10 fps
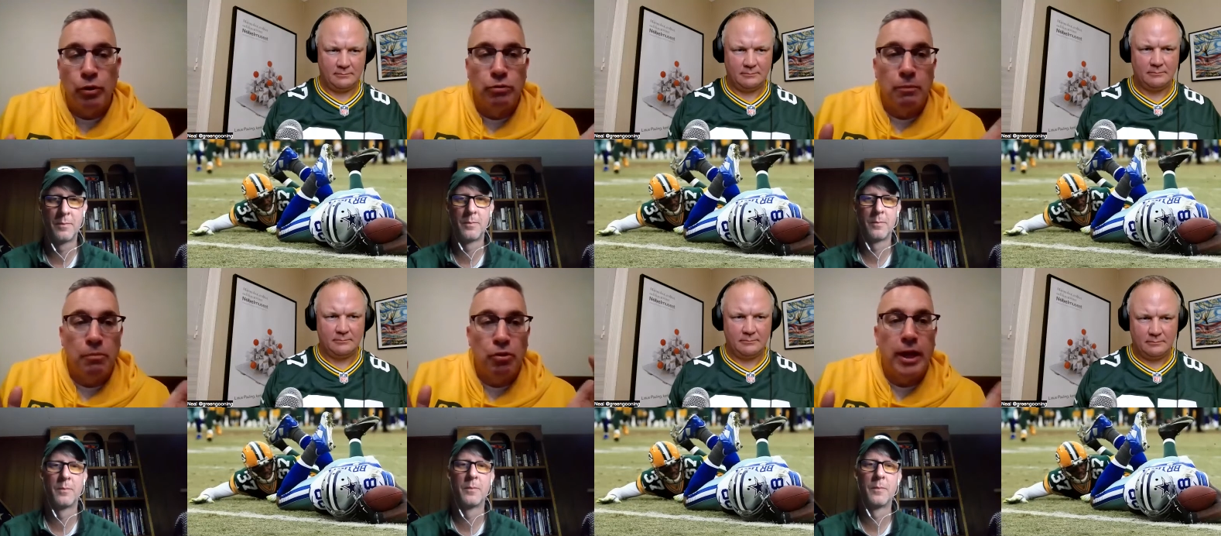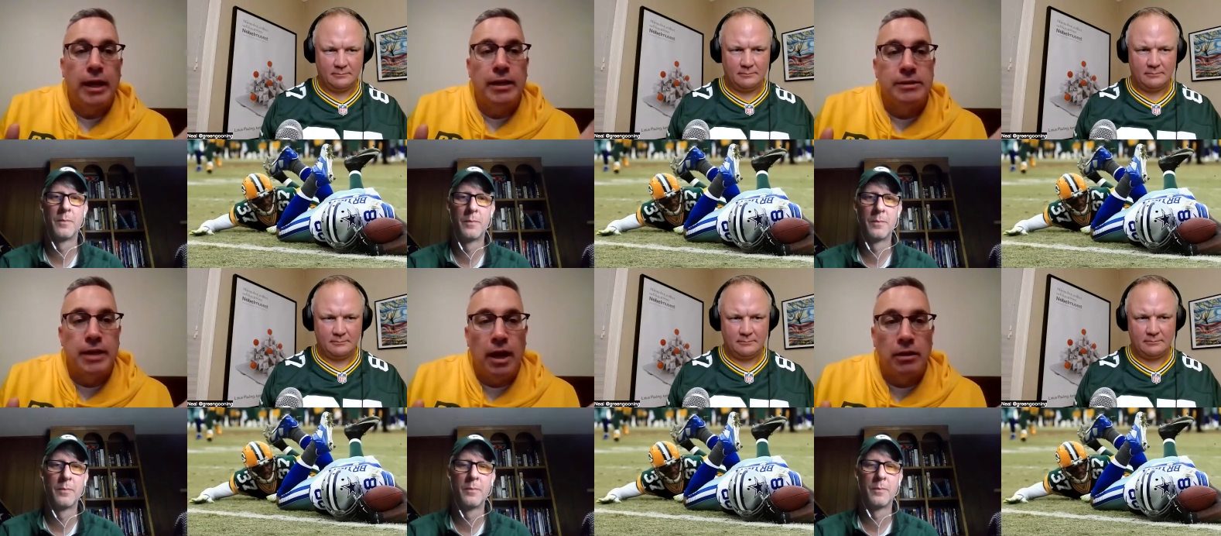Speaker 1: who played
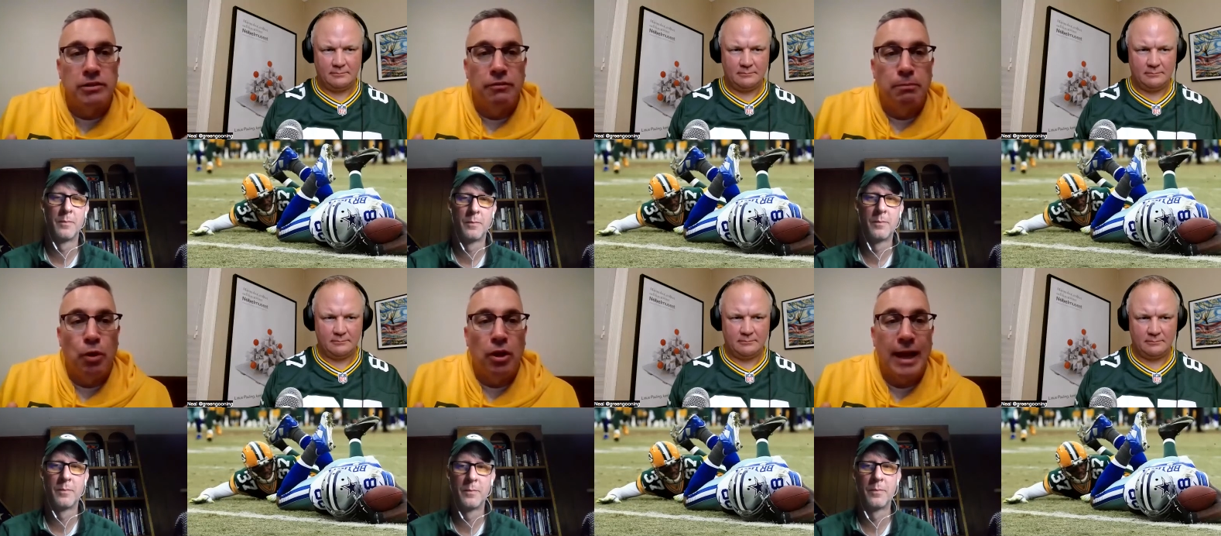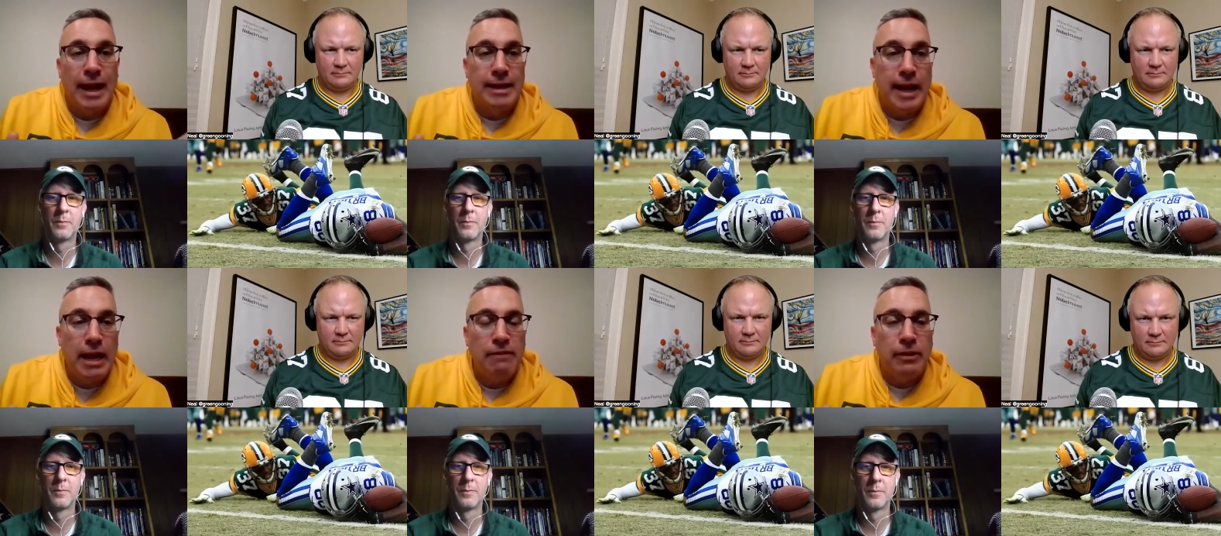his college football at
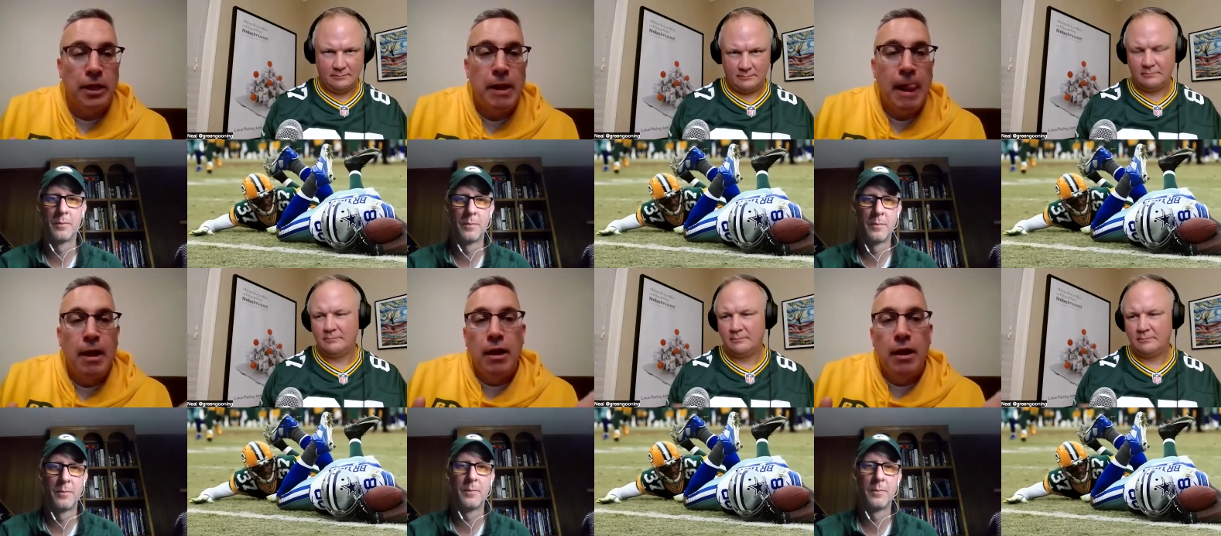Navy